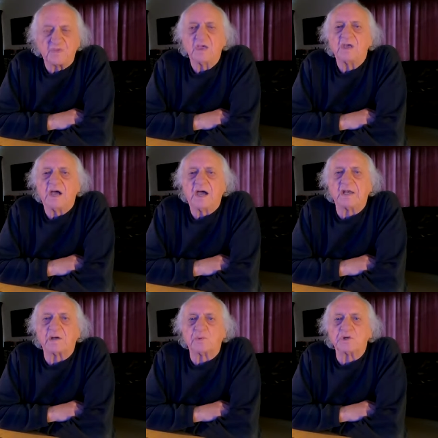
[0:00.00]
And
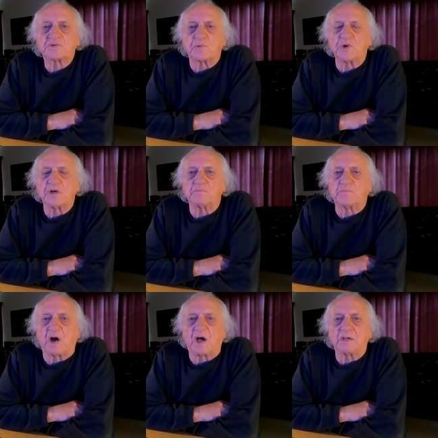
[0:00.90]
it was written
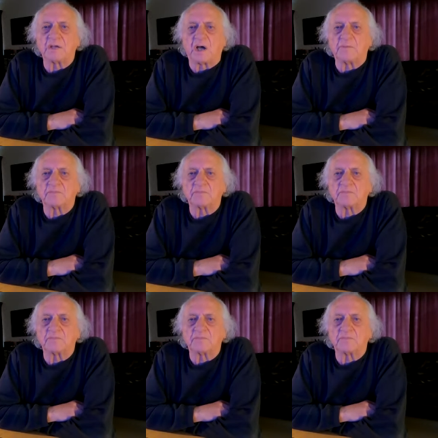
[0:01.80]
by um,